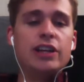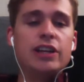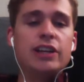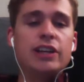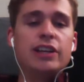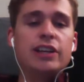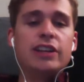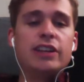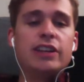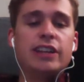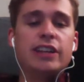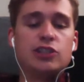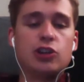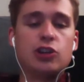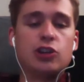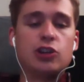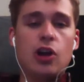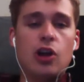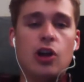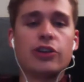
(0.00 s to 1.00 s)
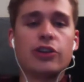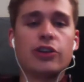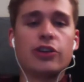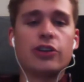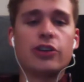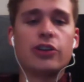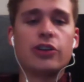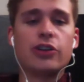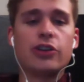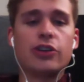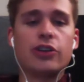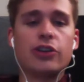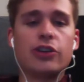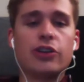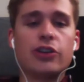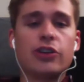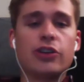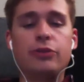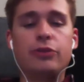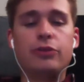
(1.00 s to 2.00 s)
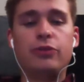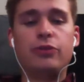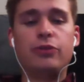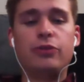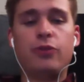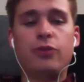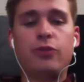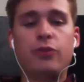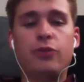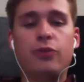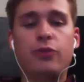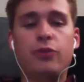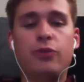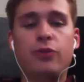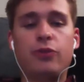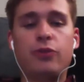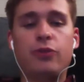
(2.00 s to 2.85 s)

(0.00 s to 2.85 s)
that took longer than 4